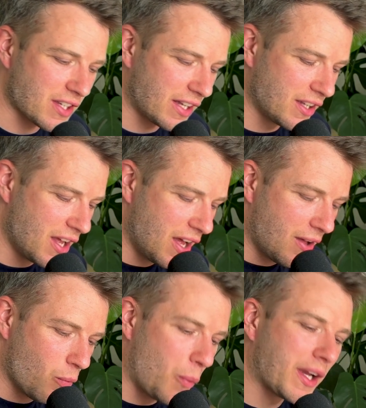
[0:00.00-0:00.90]
And
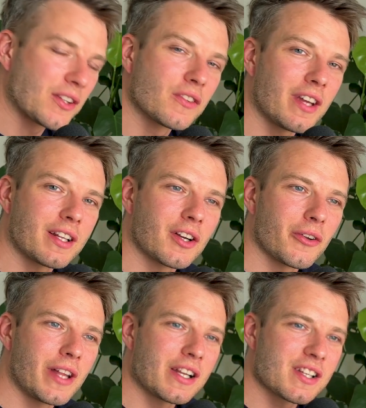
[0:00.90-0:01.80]
when we get to technical
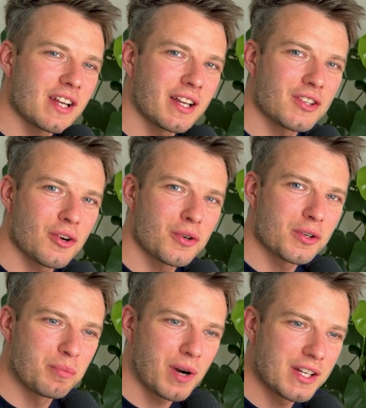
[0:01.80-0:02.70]
analysis, I can show you
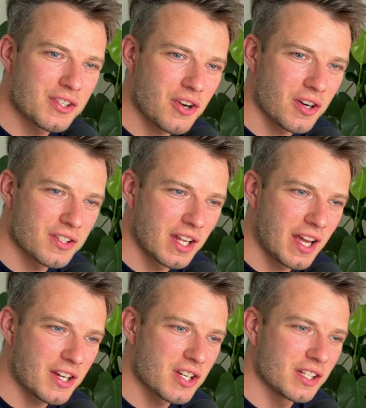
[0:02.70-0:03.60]
some price charts that
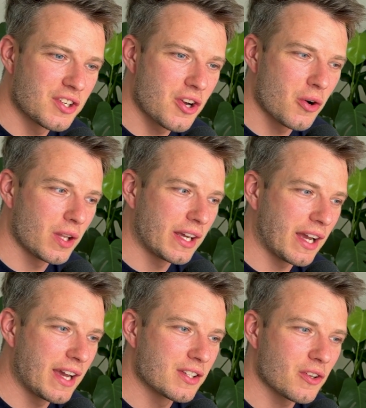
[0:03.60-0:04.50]
actually show like,
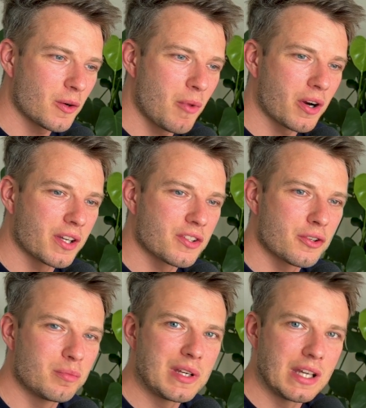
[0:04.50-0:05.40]
hey, stock markets
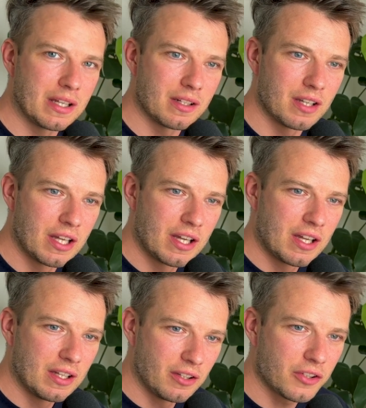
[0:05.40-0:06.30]
could be in
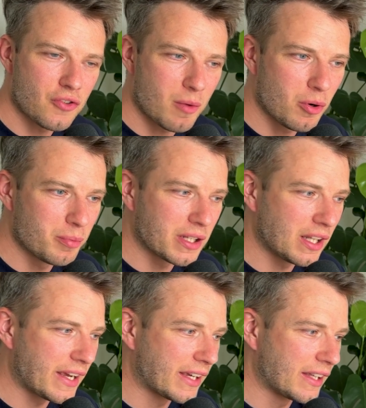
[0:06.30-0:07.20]
not trouble, but
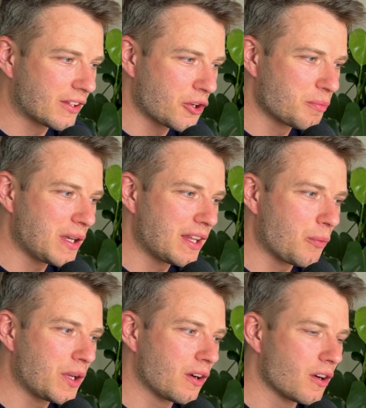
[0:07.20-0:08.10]
like it could be that
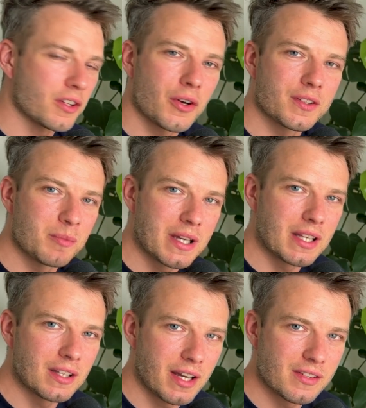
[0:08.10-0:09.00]
we are not going to make
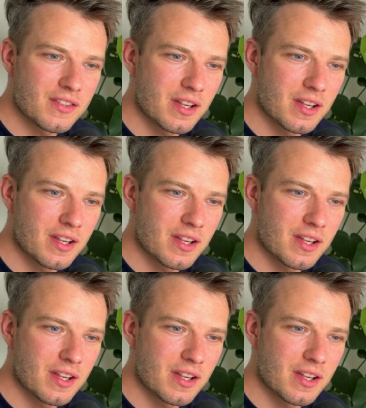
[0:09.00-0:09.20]
that 9 to